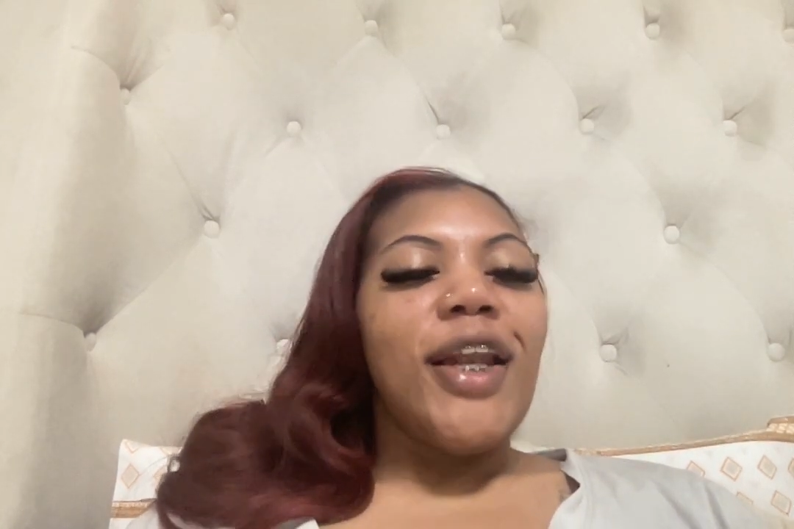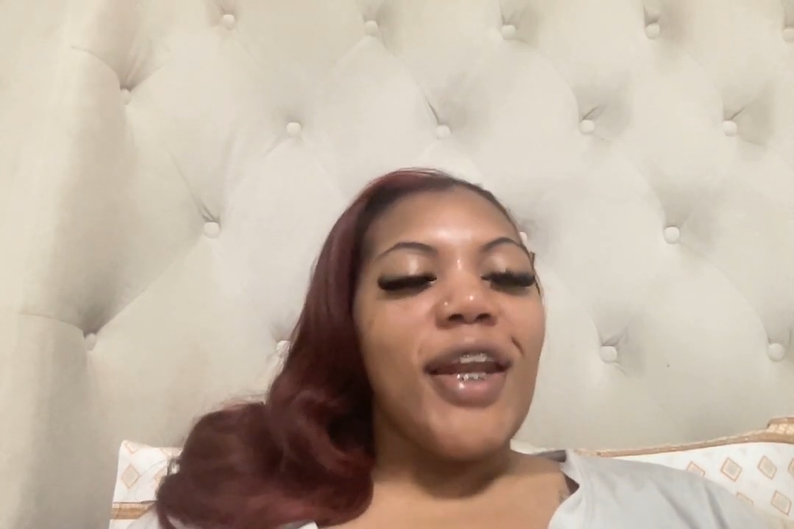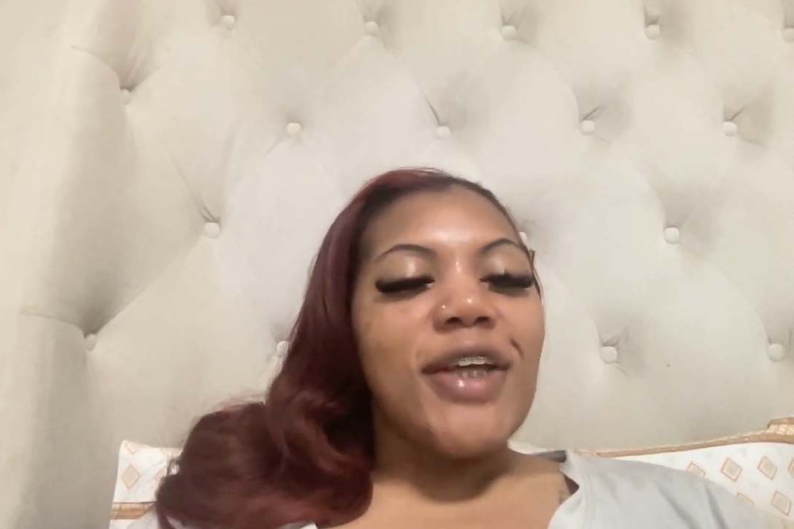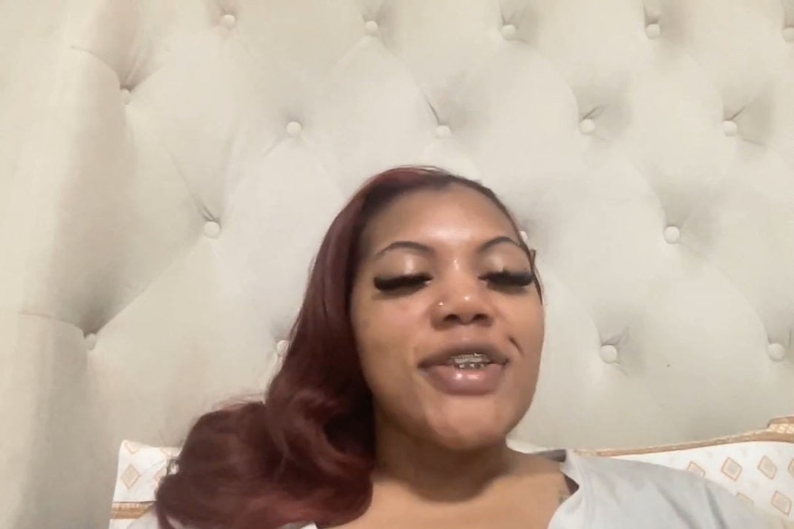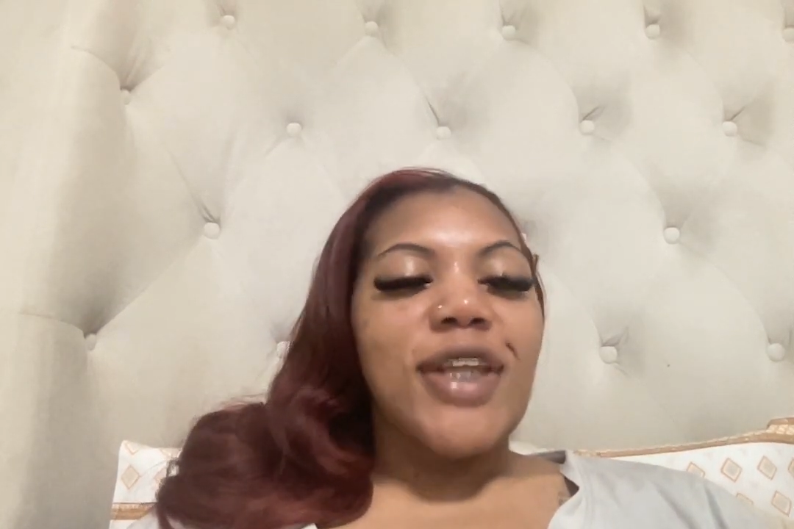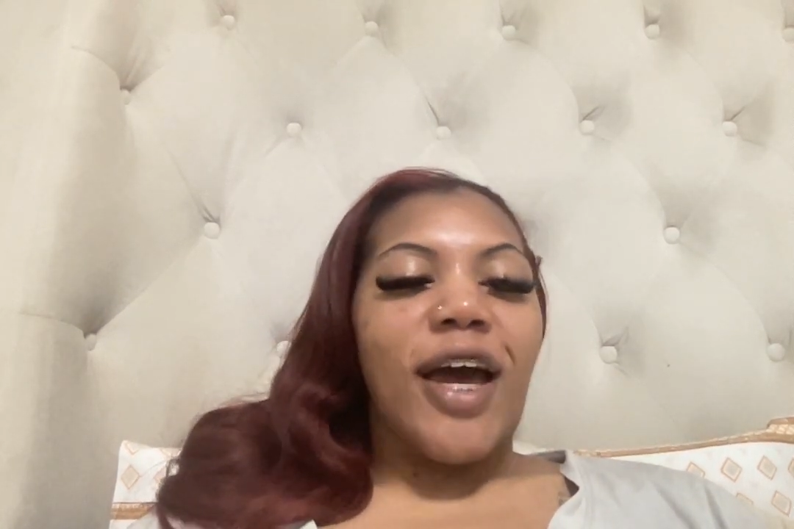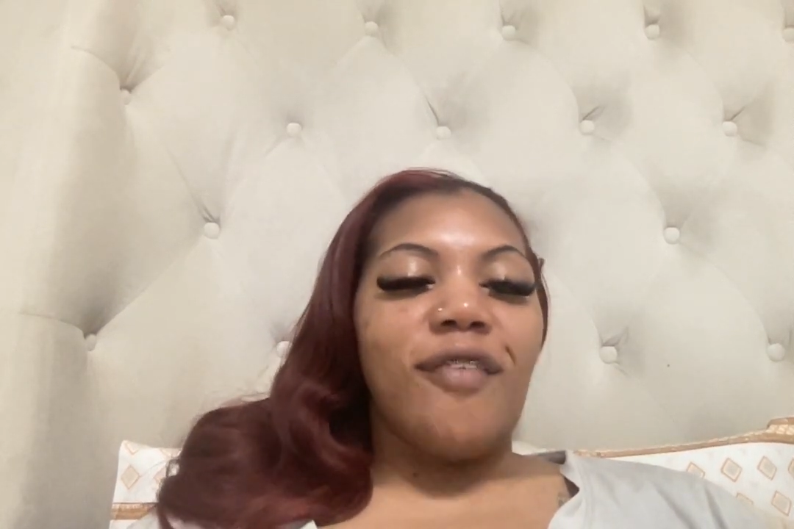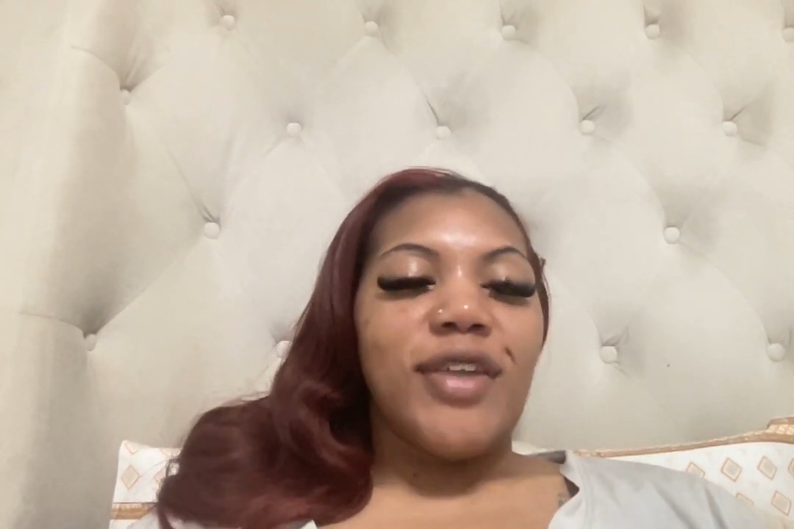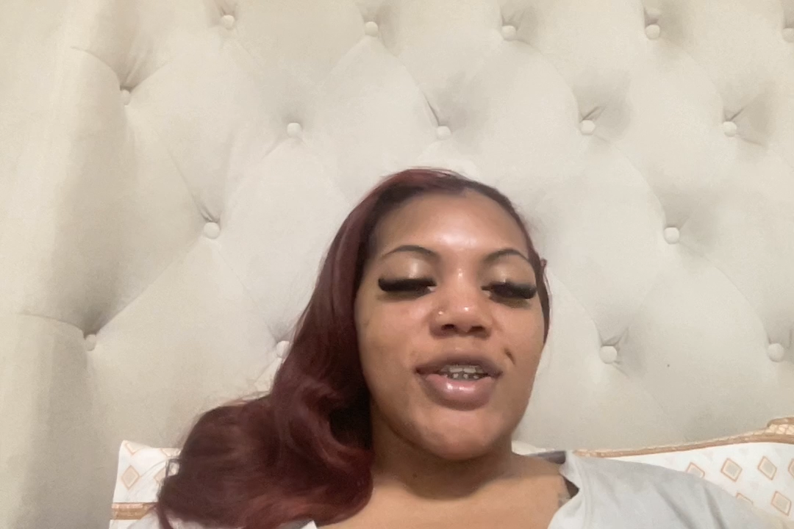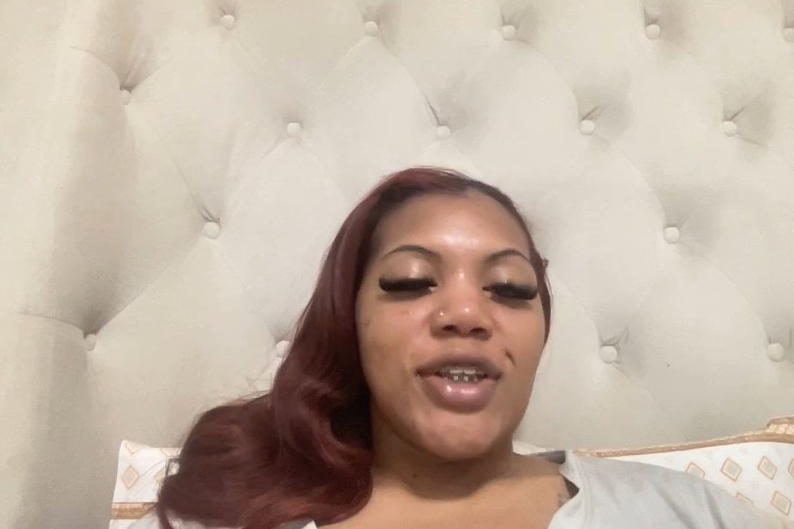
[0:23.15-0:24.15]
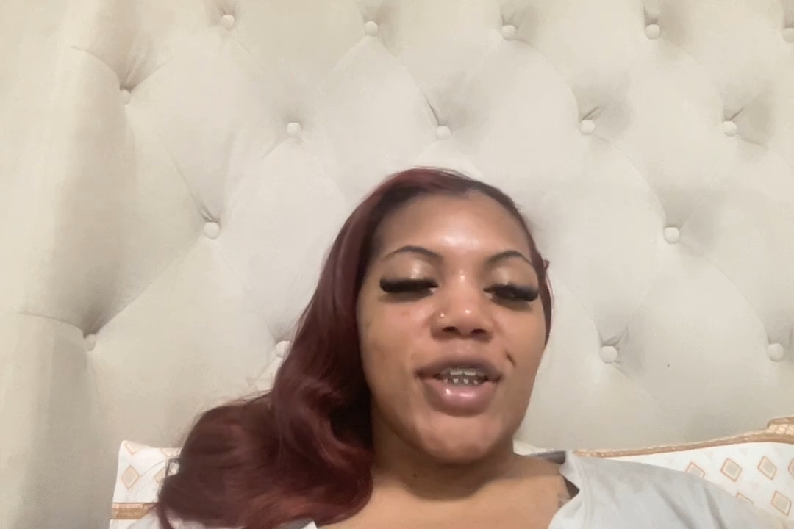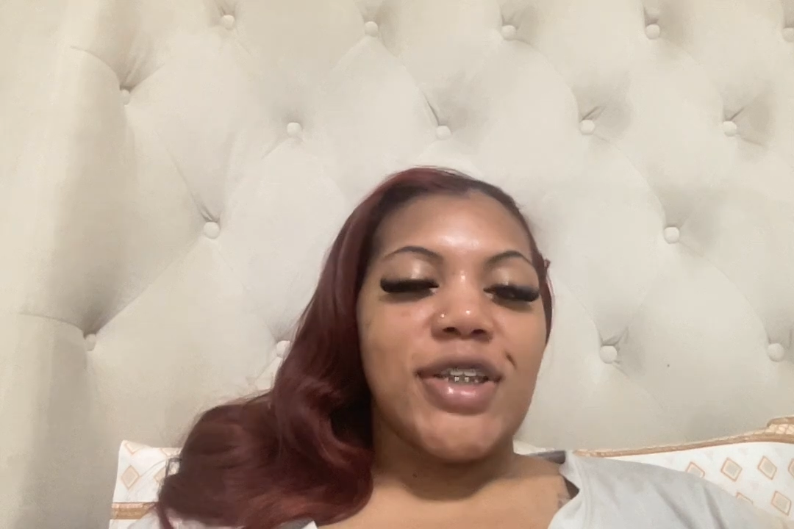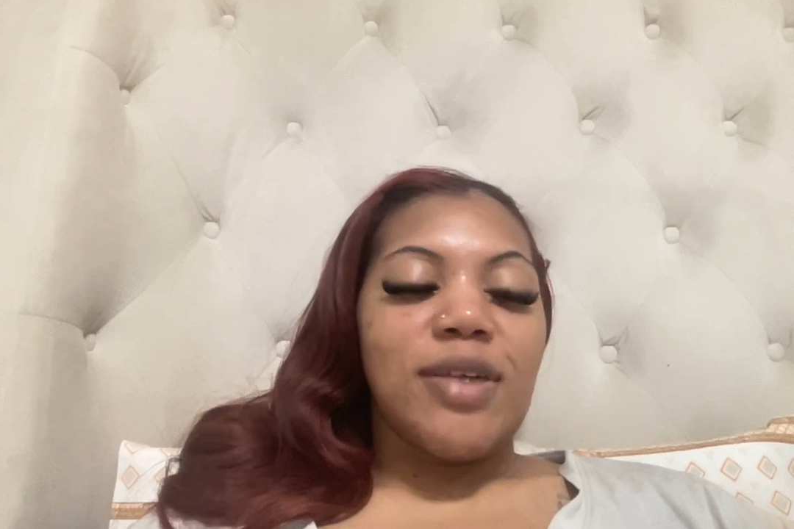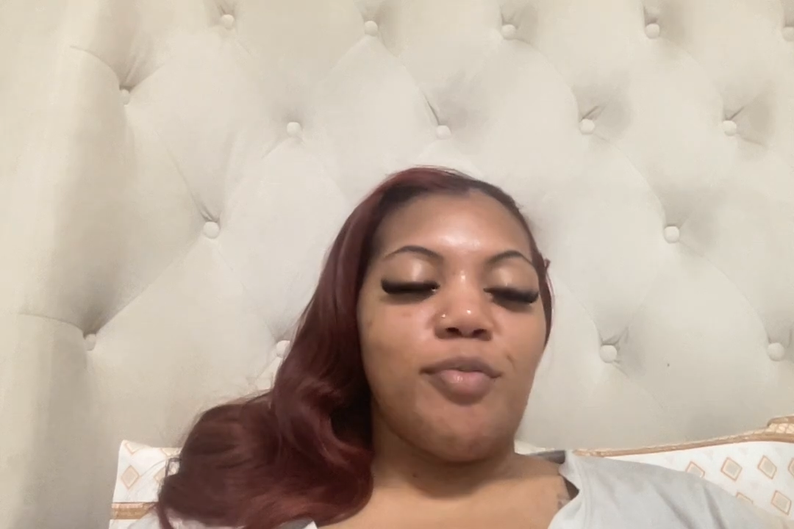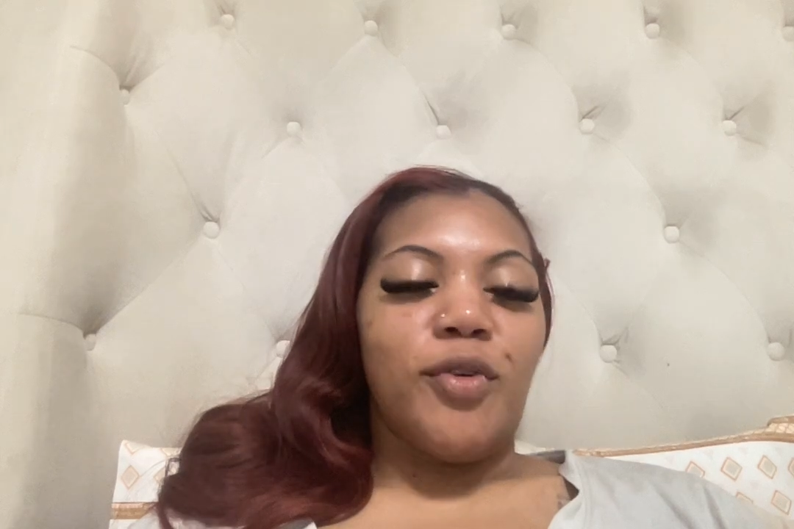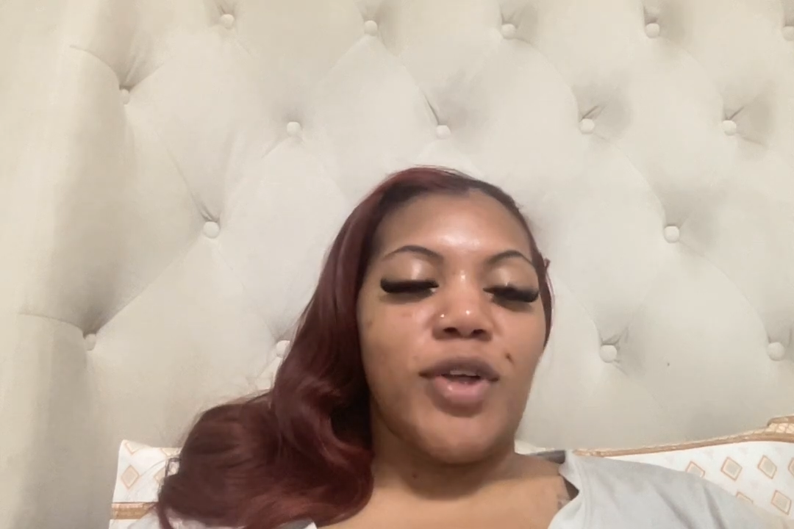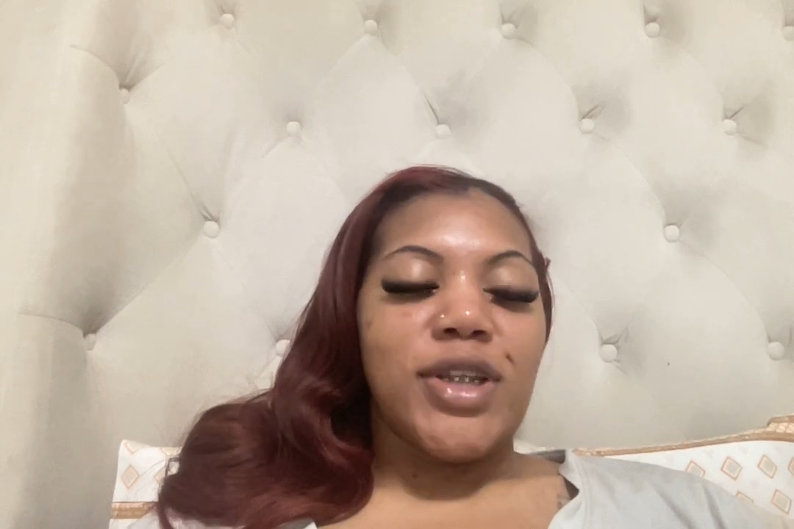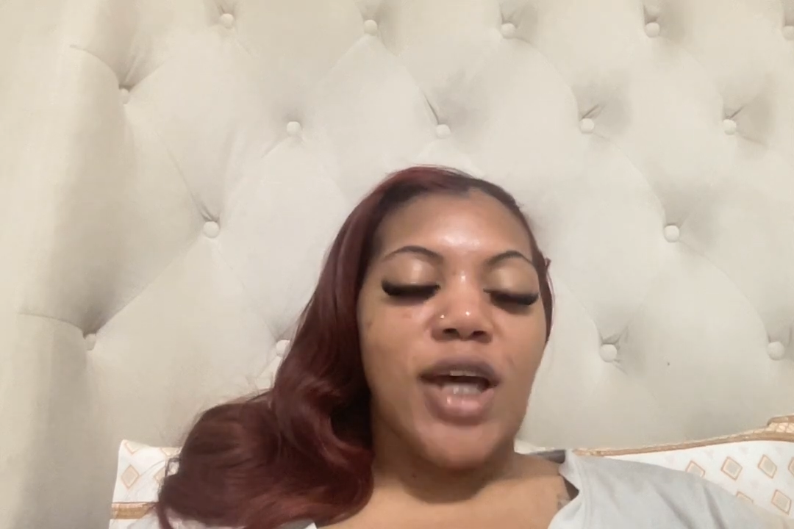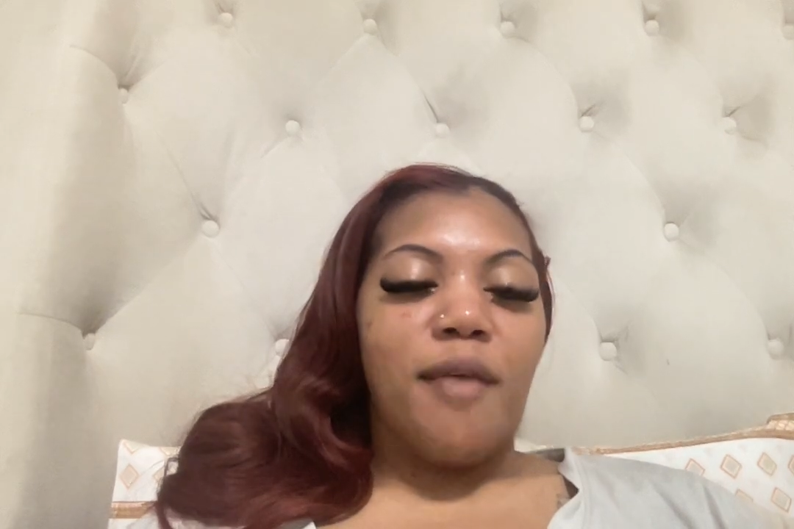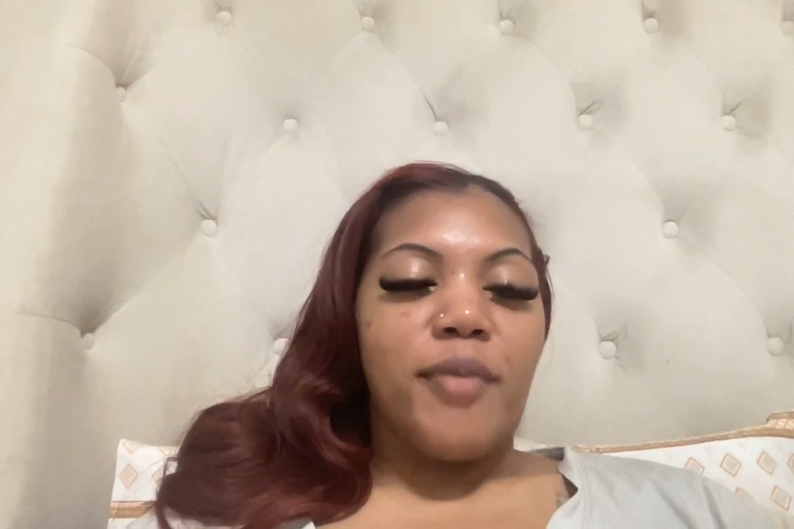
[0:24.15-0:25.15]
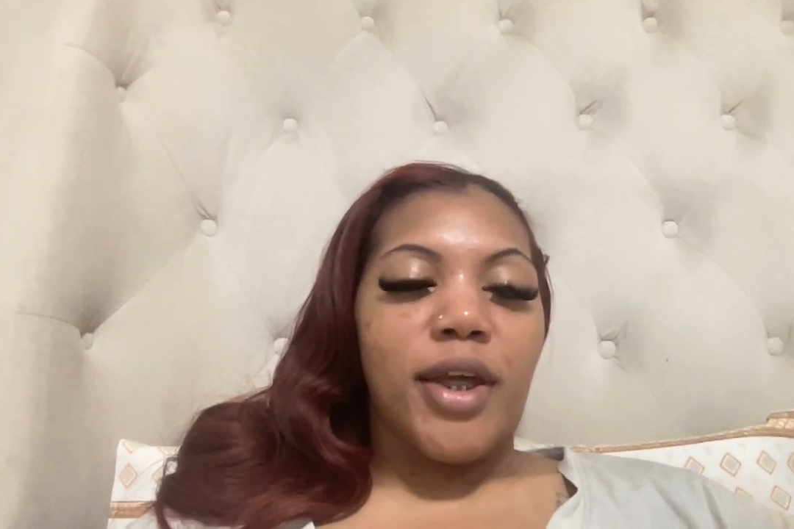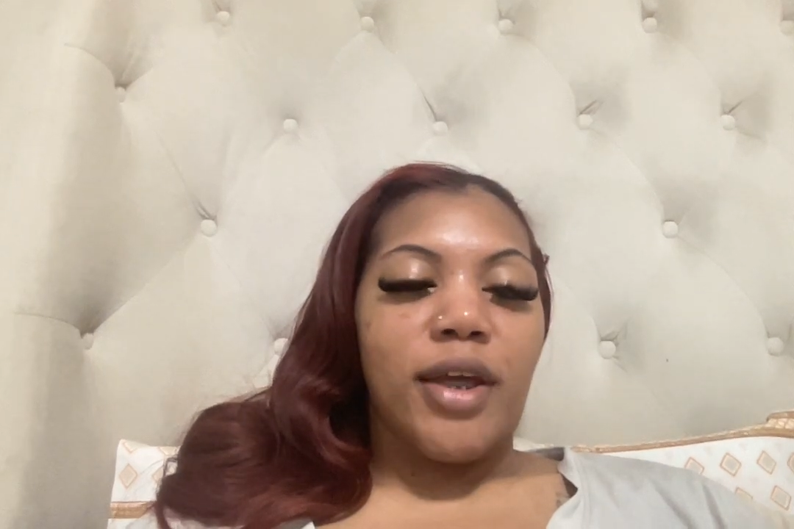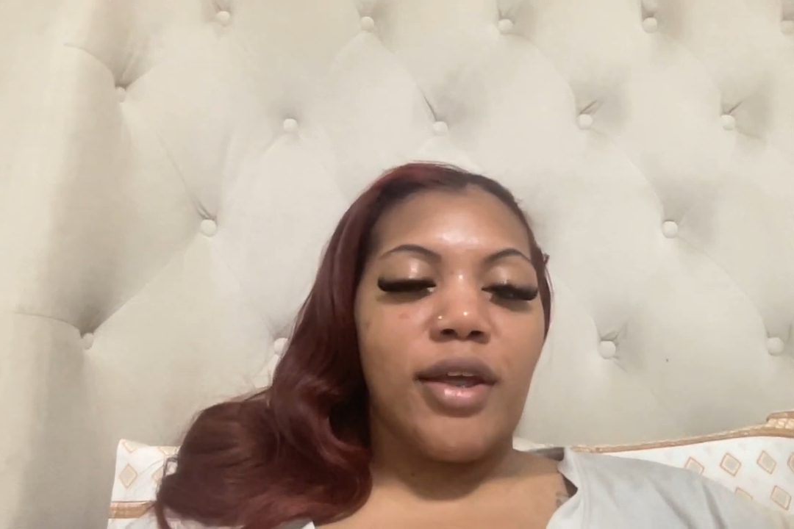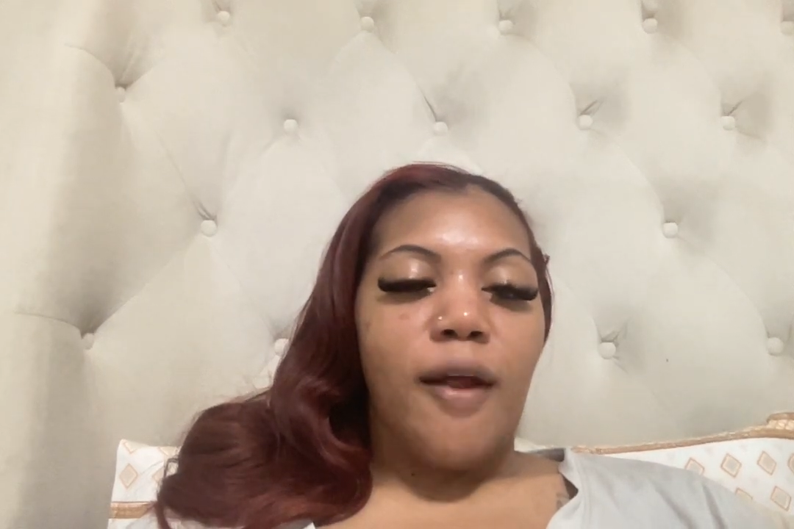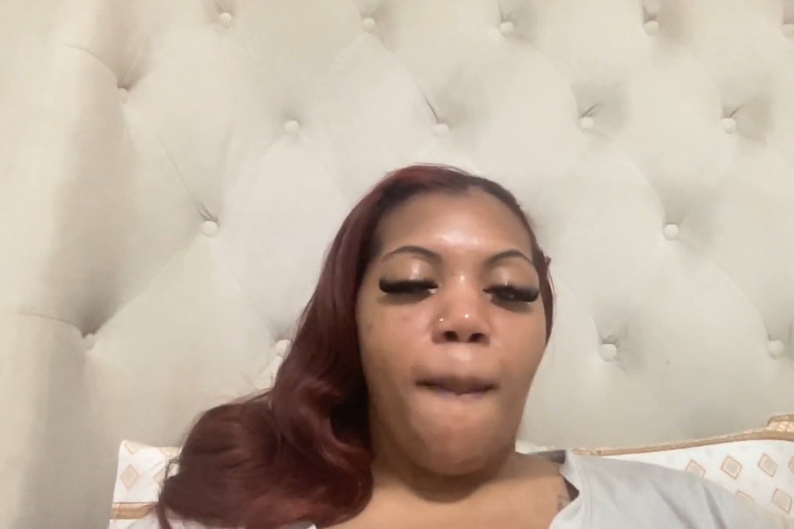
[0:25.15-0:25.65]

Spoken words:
Let's dive into this important topic.